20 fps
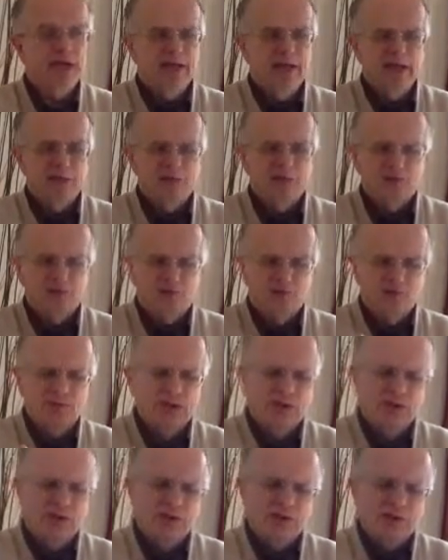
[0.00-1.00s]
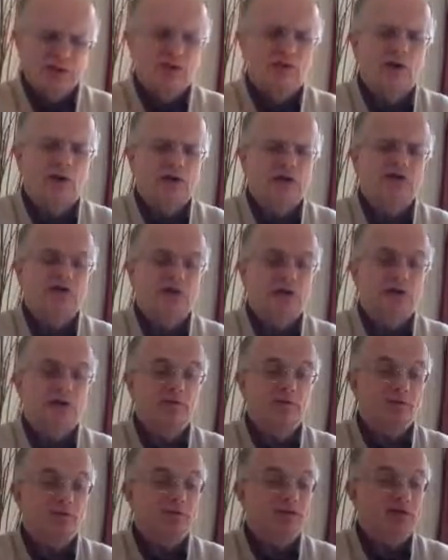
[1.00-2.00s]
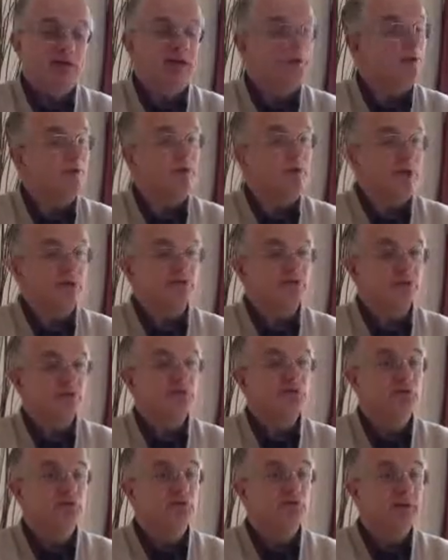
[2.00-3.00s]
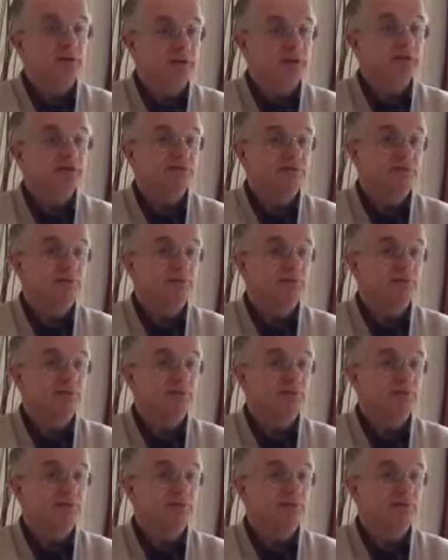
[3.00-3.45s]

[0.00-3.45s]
And so, understanding that with time we may have to move the fence.